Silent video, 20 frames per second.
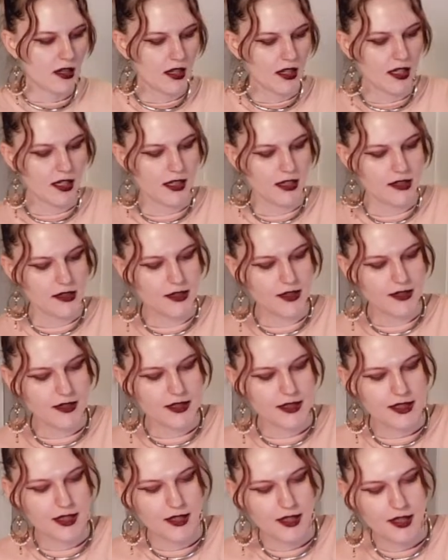
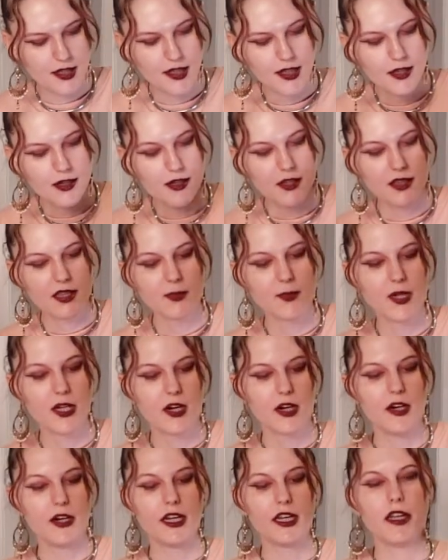is the
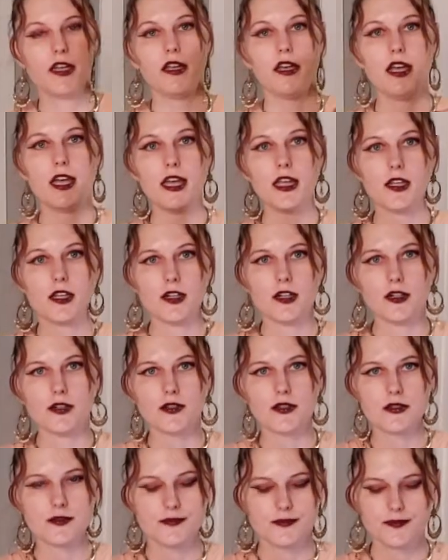Bacardi 8
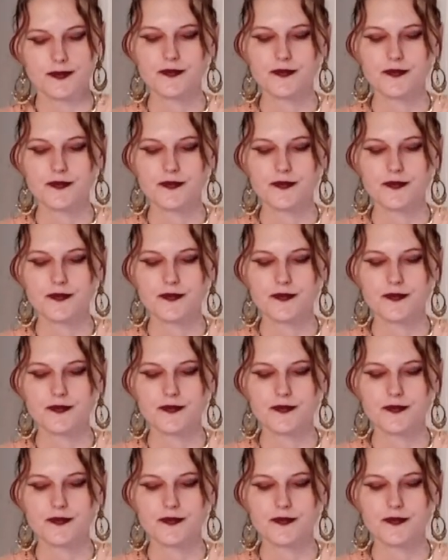Years.